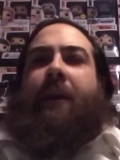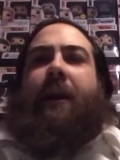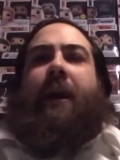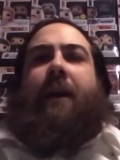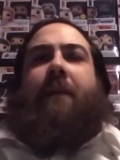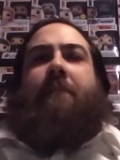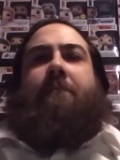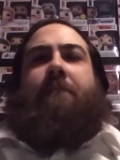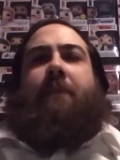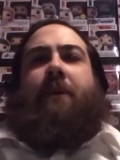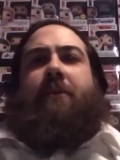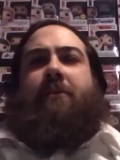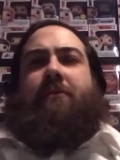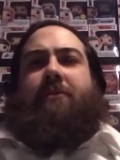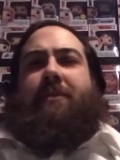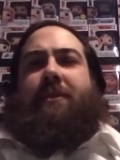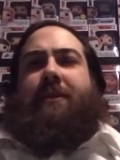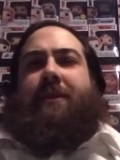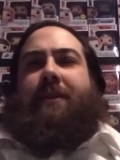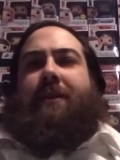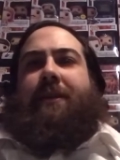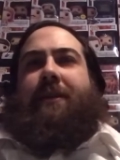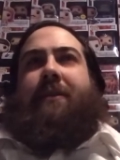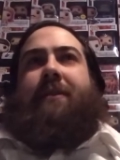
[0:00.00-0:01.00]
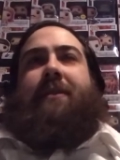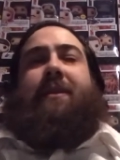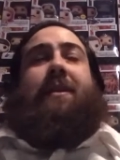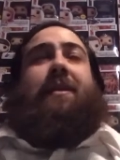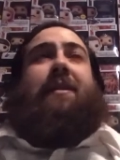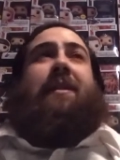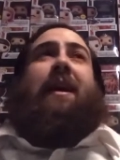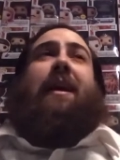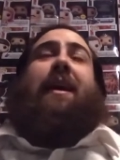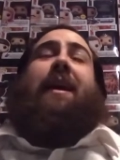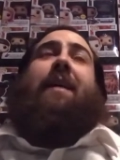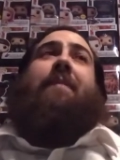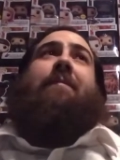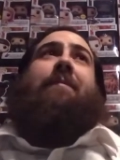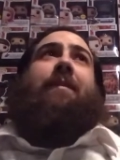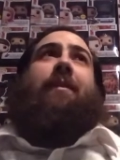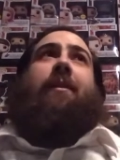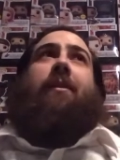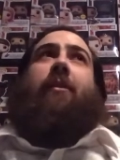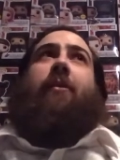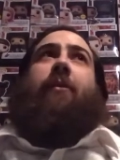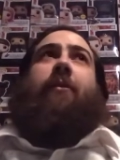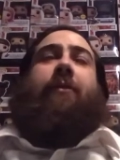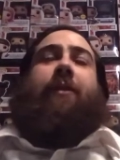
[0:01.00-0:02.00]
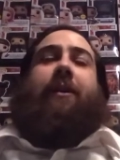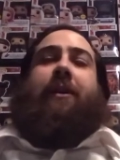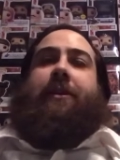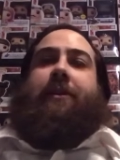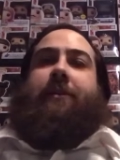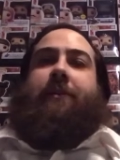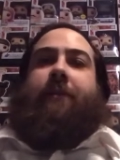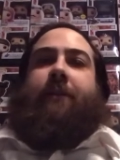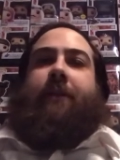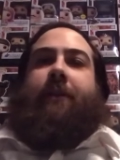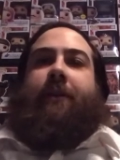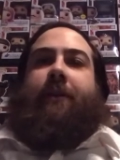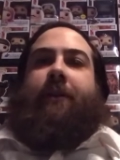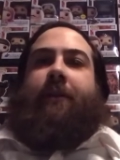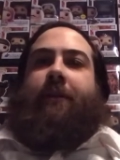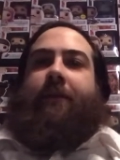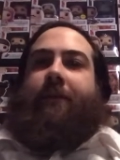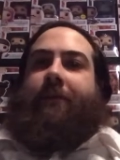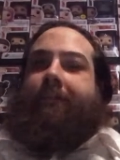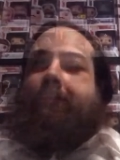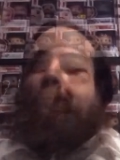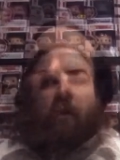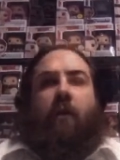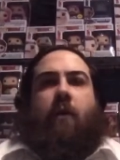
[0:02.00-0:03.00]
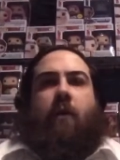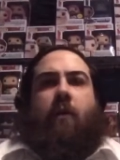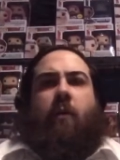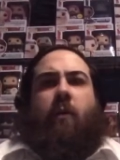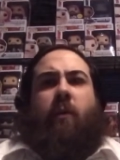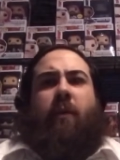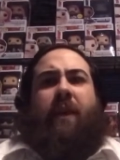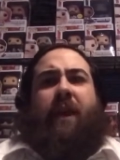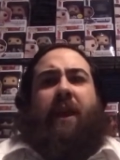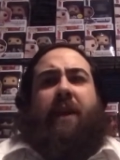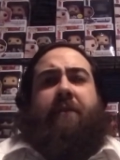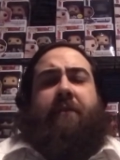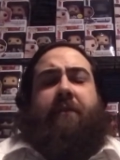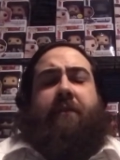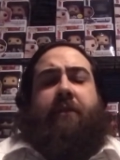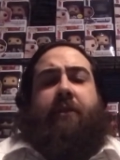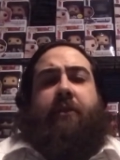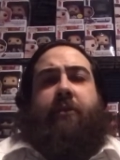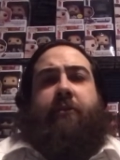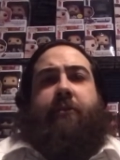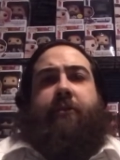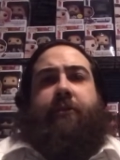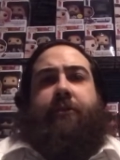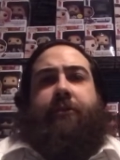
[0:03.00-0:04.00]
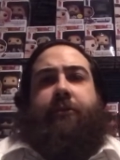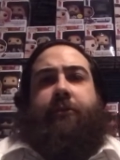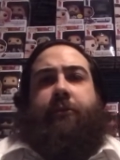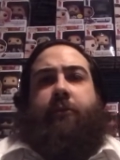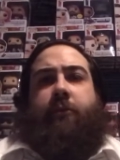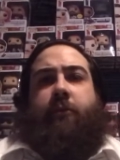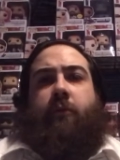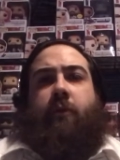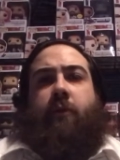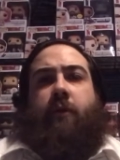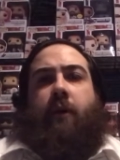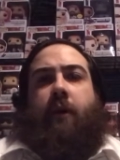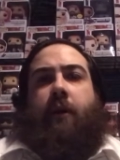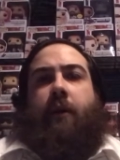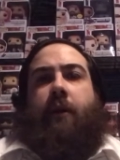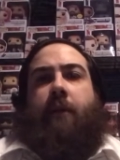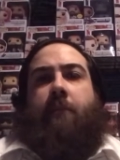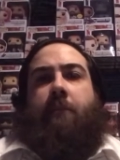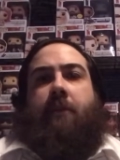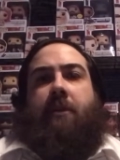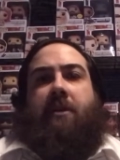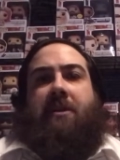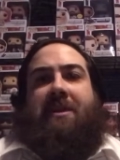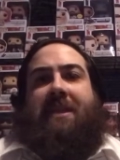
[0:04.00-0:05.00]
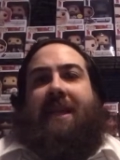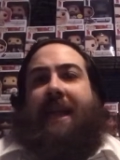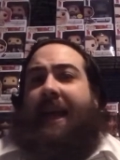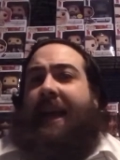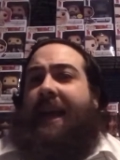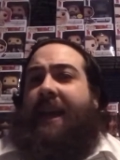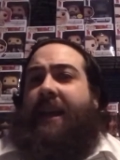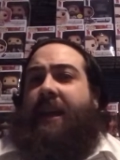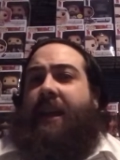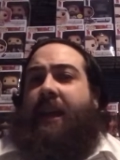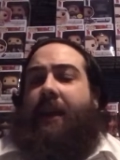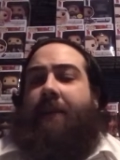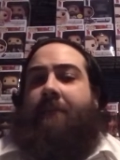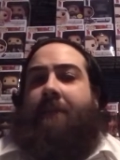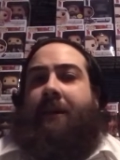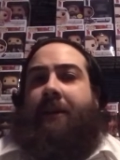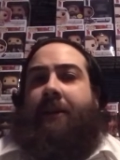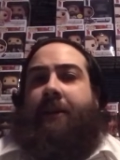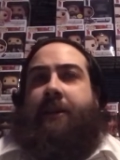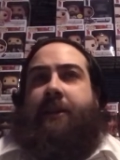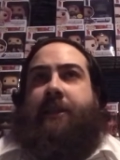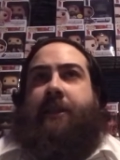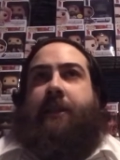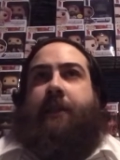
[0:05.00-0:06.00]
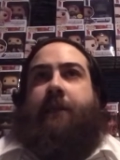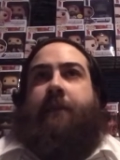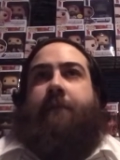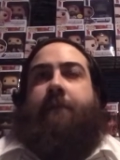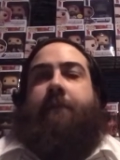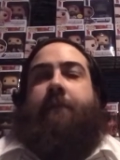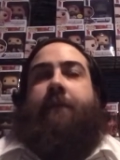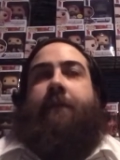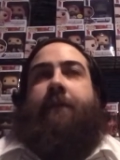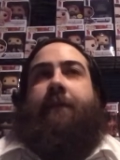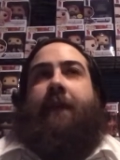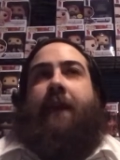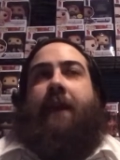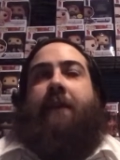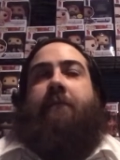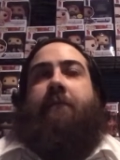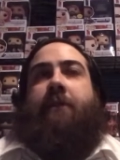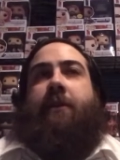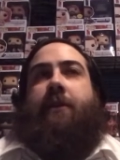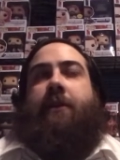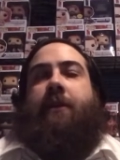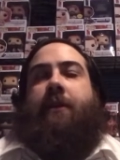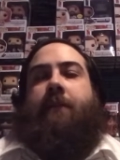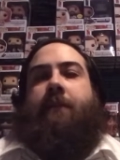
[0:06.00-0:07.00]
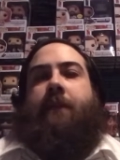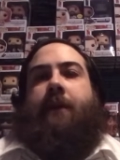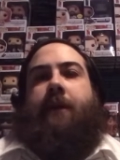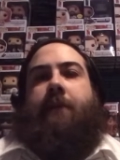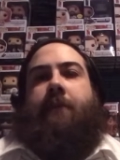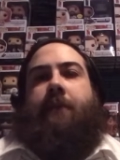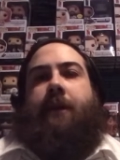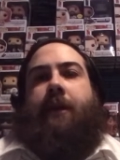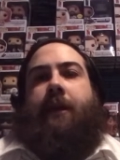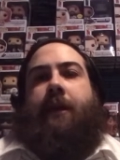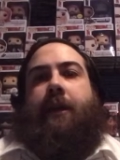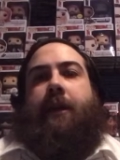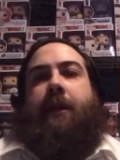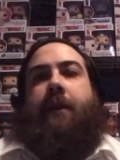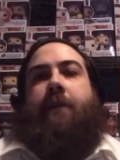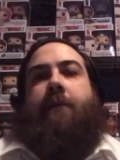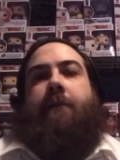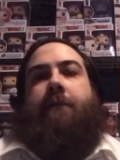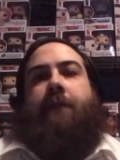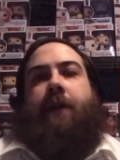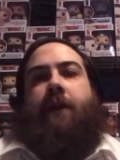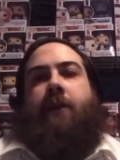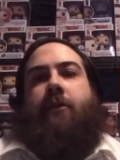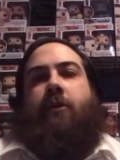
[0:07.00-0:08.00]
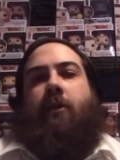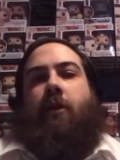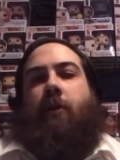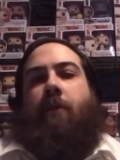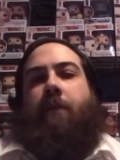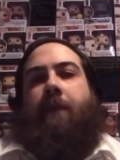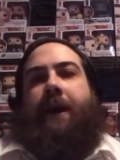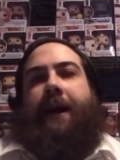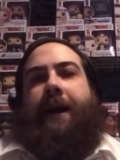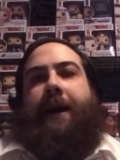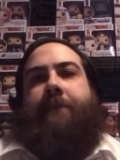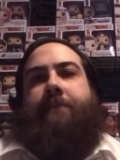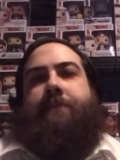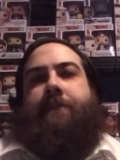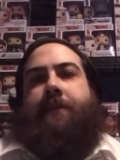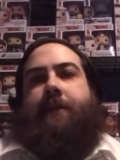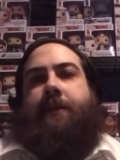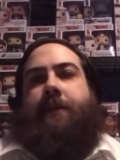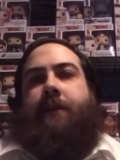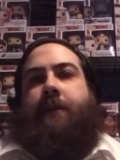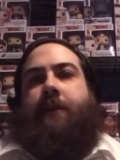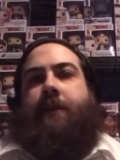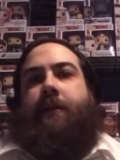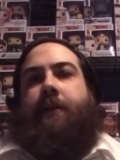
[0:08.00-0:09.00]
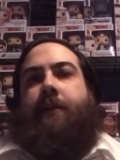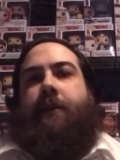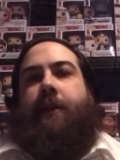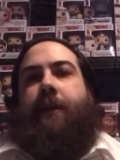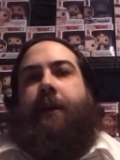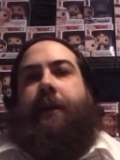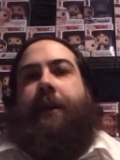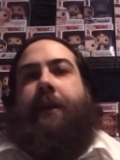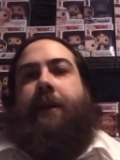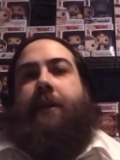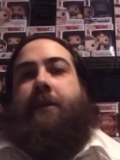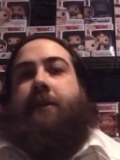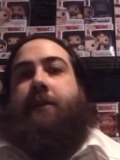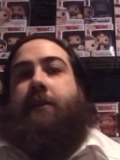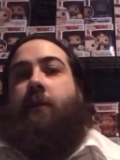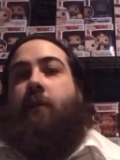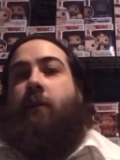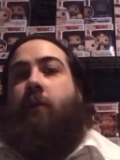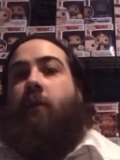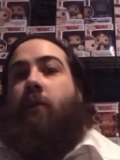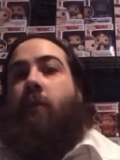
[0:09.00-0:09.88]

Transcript: and boast since I am the glorious one. Without further ado, number 10 on my list of favorite WWE Funko Pops is